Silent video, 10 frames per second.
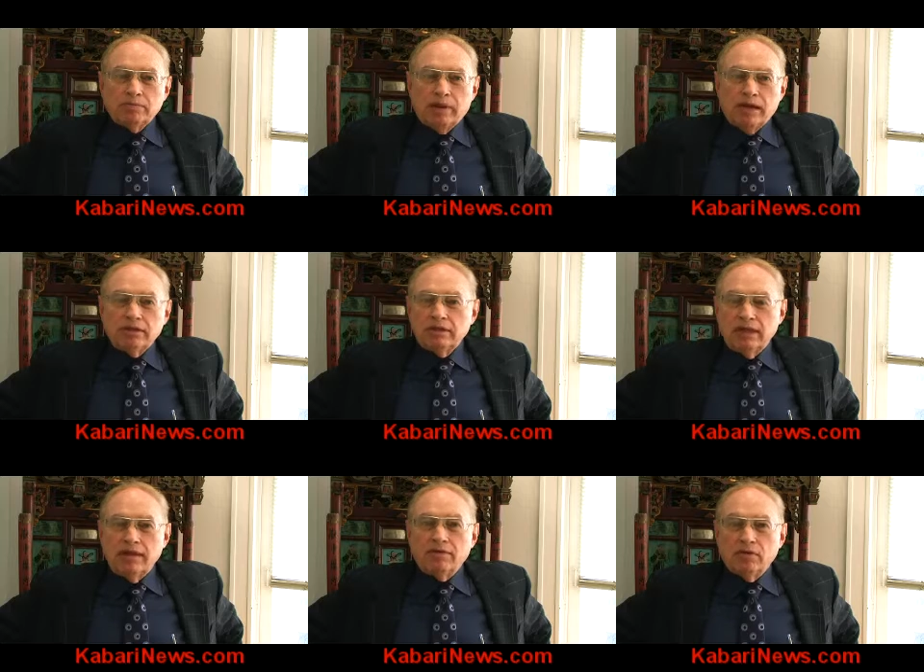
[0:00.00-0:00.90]
respond to
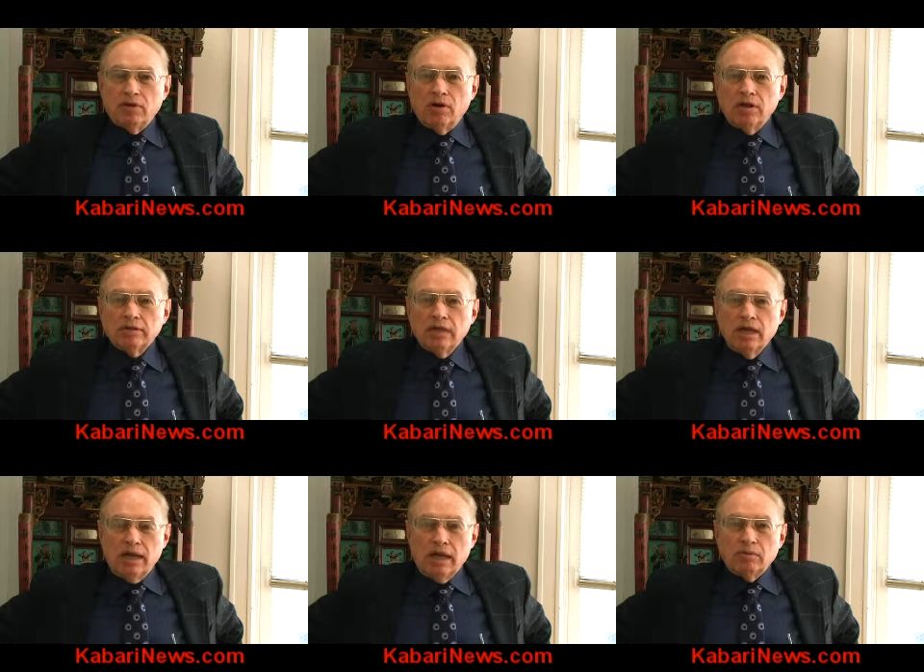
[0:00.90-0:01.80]
telephone calls,
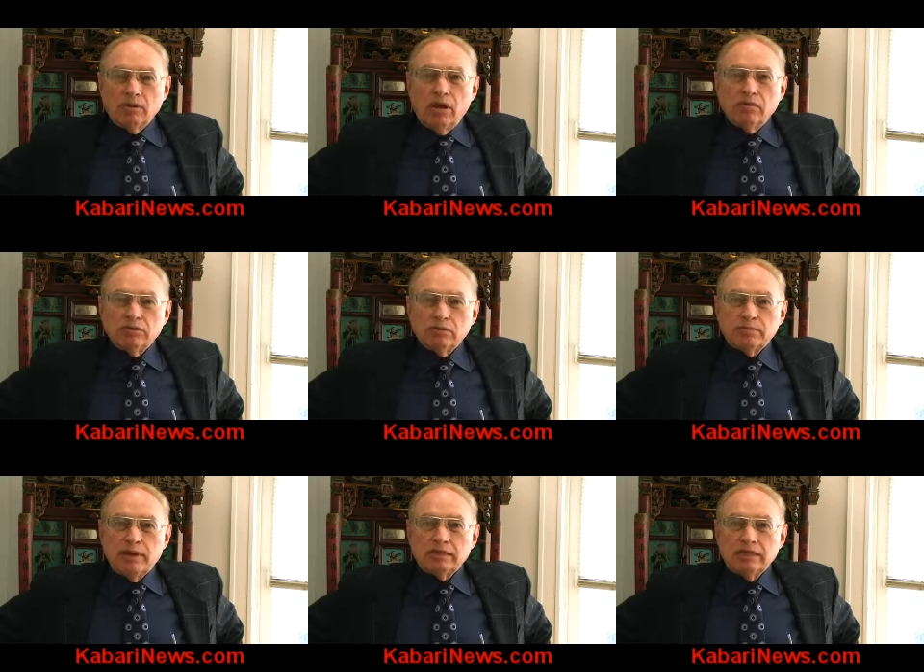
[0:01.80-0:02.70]
and will always
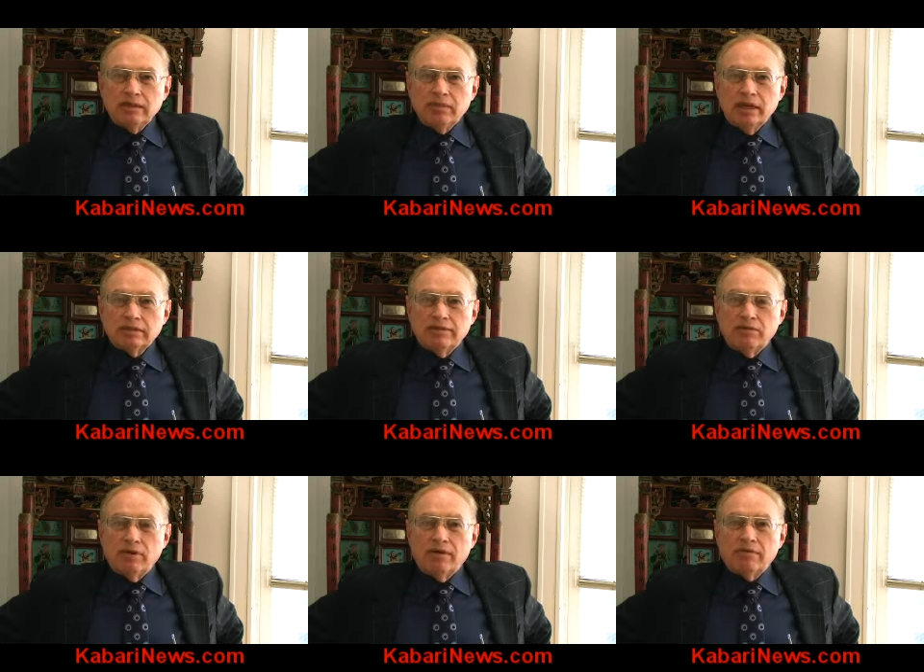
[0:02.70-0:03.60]
respond to emails
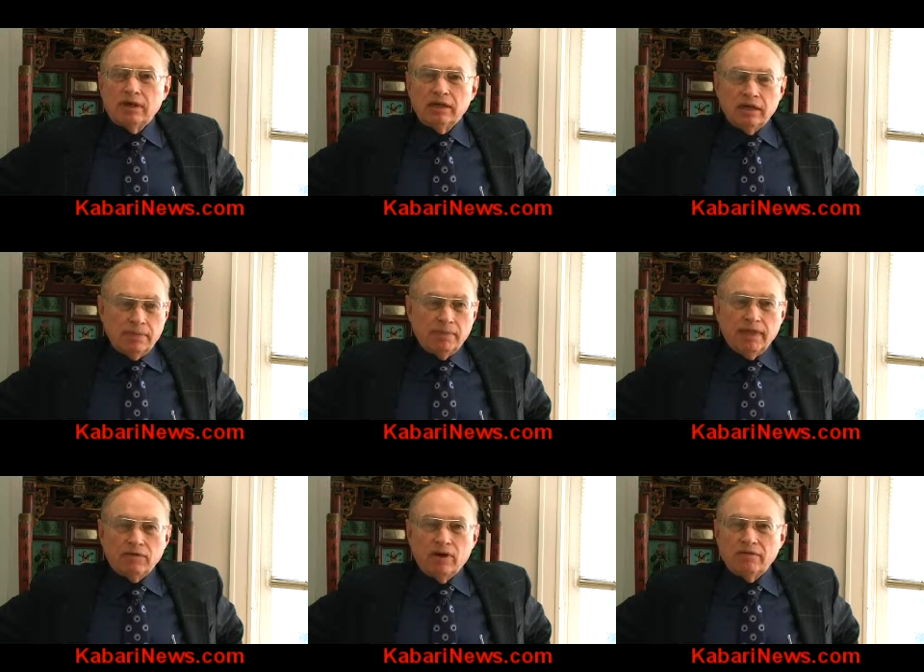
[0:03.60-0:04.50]
if you have any
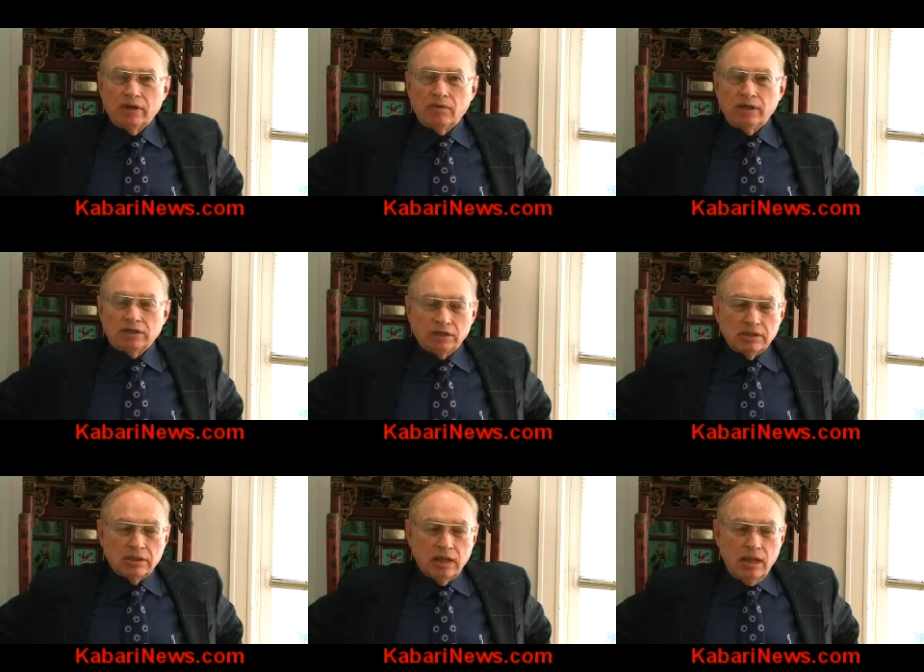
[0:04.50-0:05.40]

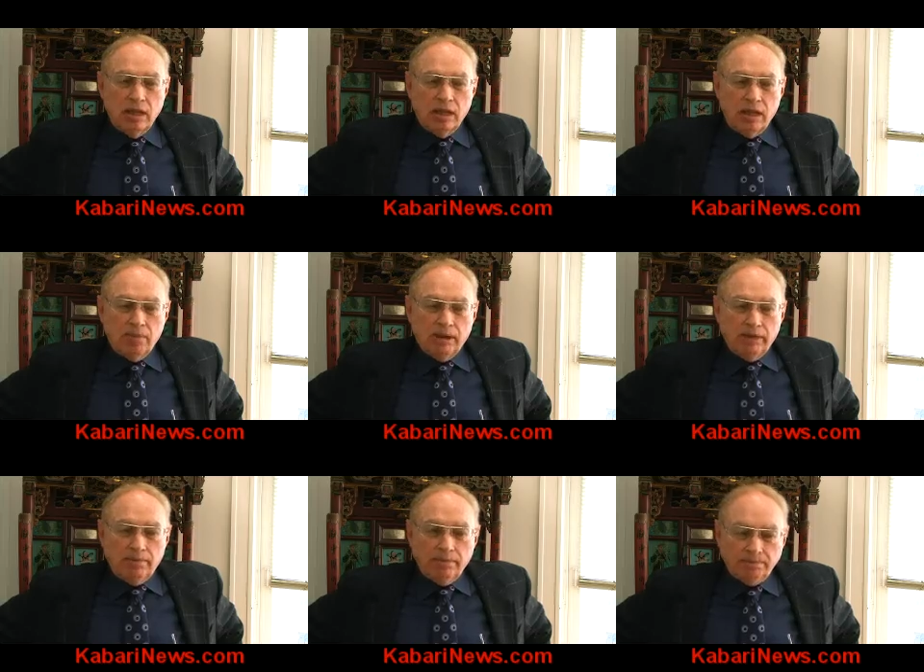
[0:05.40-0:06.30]
questions.
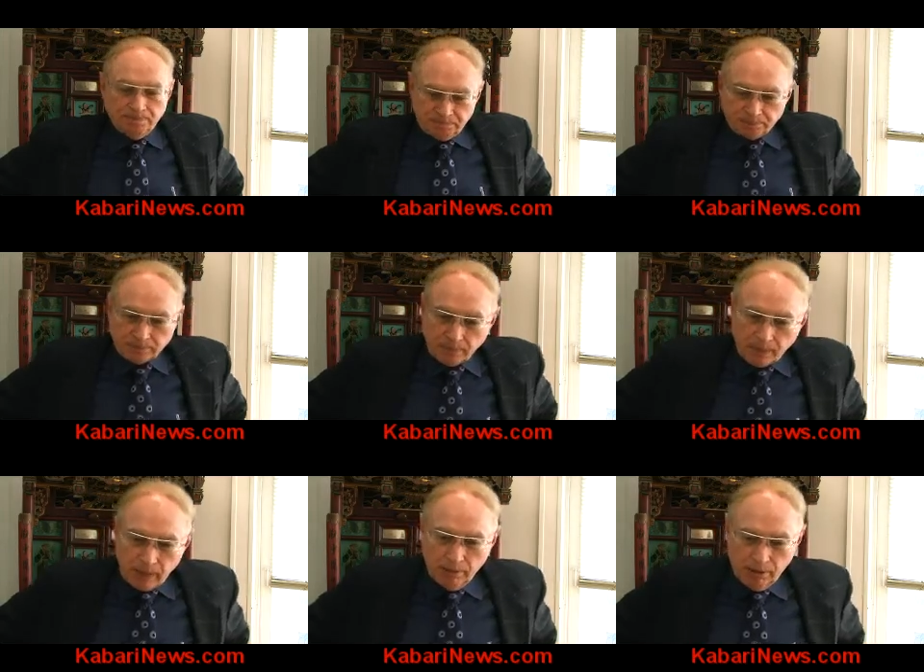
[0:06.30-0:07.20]
But
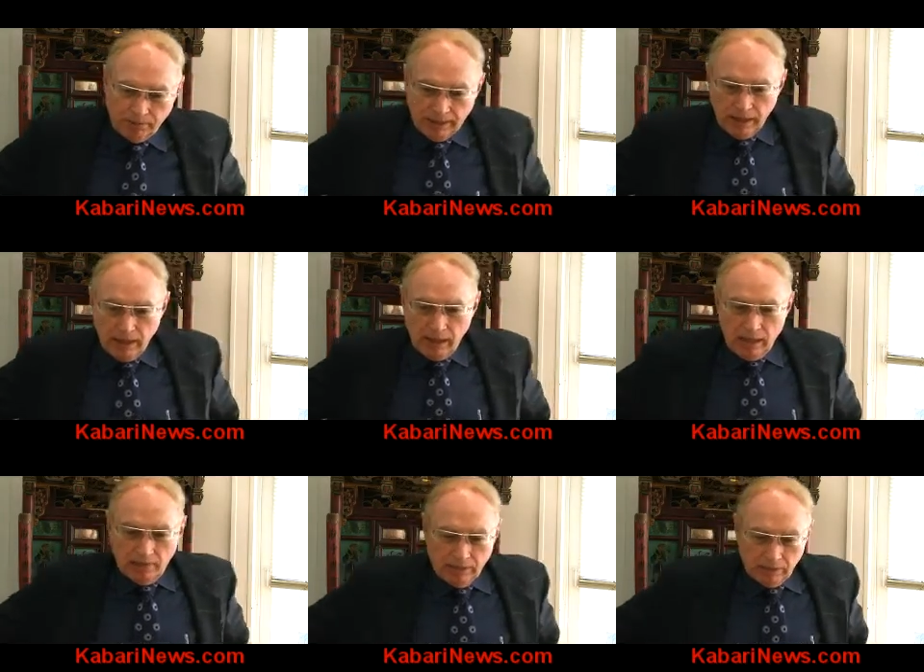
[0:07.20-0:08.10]
pardon me.
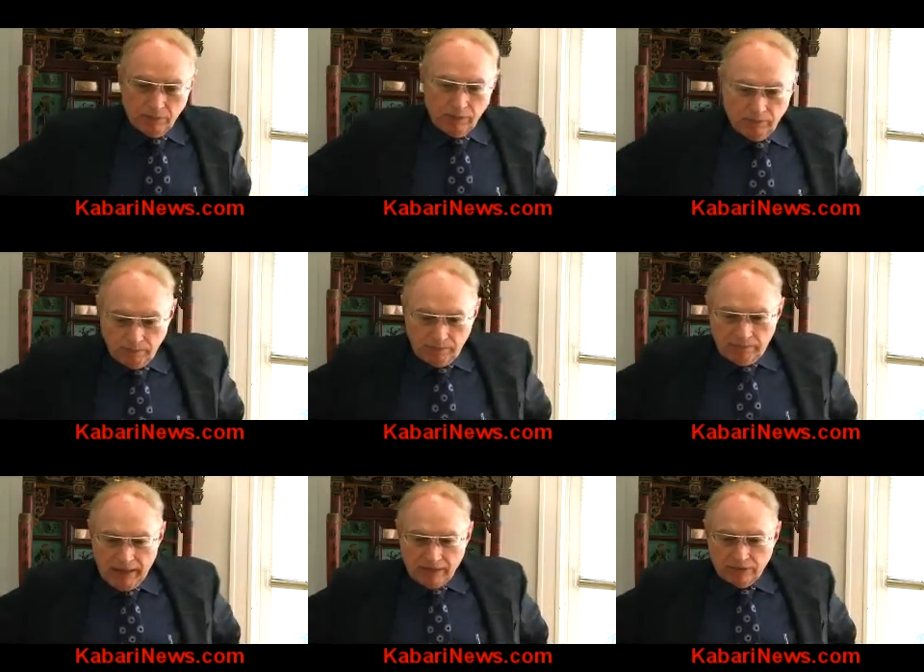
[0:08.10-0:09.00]
But
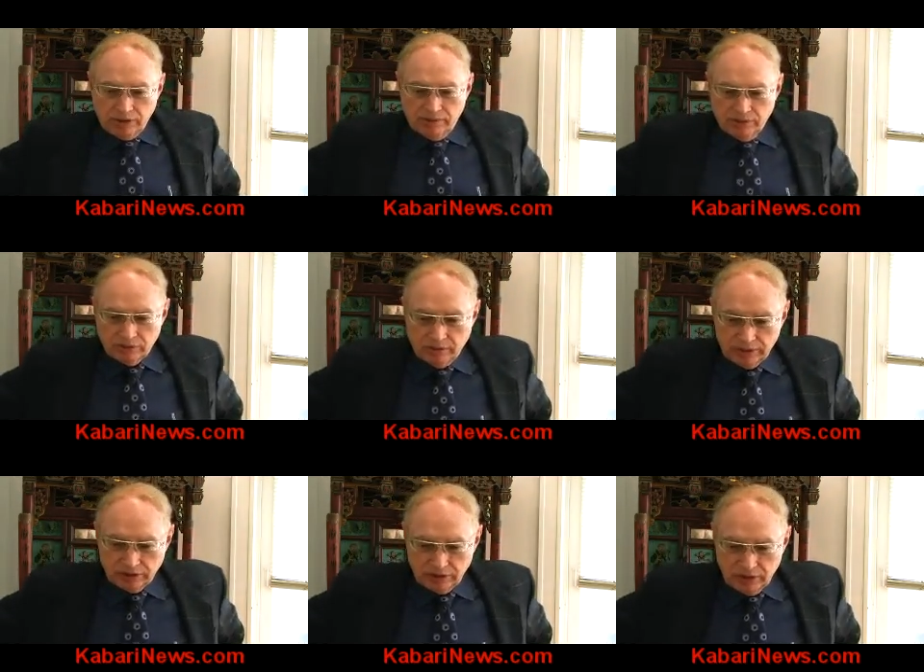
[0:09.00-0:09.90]
back to your first
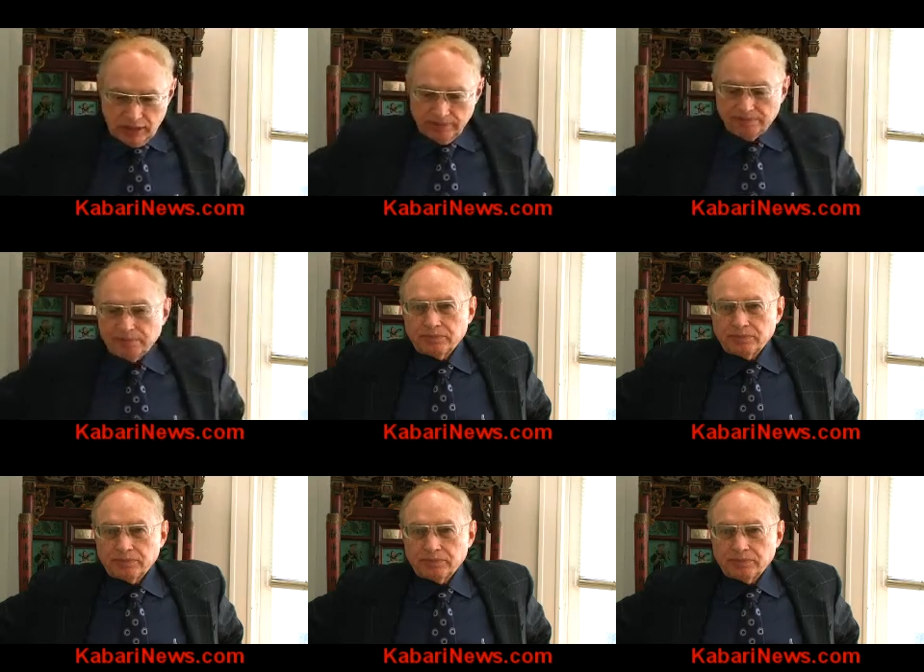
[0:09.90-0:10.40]
question, John,